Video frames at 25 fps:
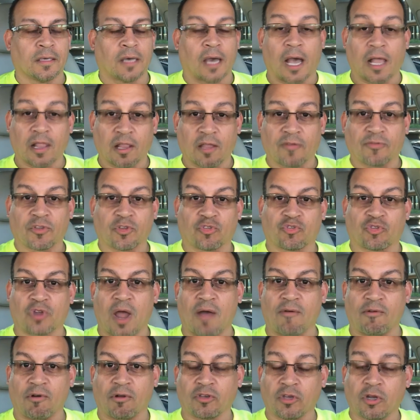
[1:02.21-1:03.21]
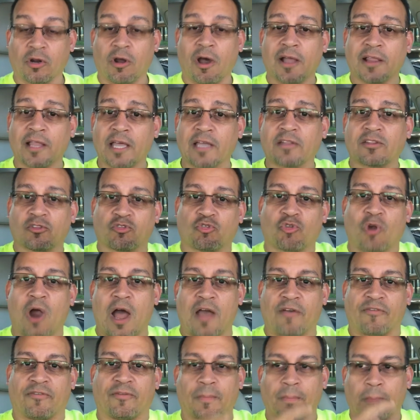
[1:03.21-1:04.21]
I love to travel. You know, I like to
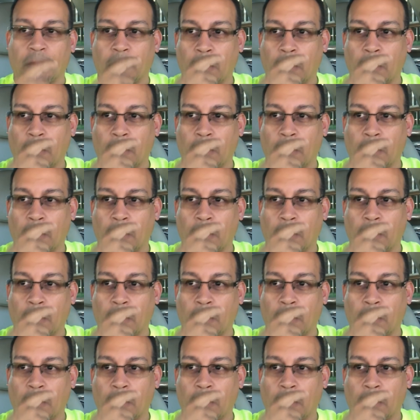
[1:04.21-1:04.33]
drive.